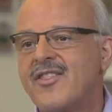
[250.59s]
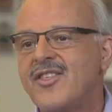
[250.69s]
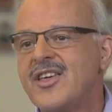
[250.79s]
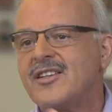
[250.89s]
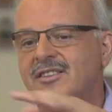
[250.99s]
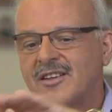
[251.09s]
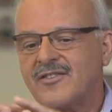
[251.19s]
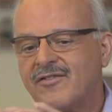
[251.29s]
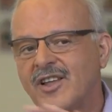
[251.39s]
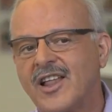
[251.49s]
These
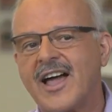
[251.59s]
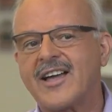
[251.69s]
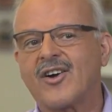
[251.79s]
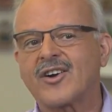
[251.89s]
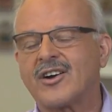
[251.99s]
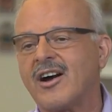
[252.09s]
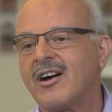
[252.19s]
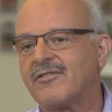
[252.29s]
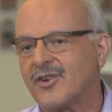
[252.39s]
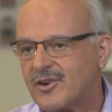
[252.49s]
villi are
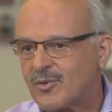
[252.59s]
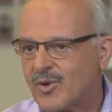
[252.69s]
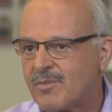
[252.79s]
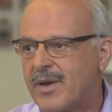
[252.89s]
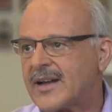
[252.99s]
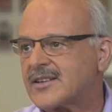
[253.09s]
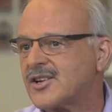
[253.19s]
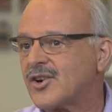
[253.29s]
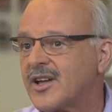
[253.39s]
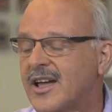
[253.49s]
covered with
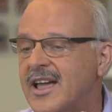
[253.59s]
bacteria,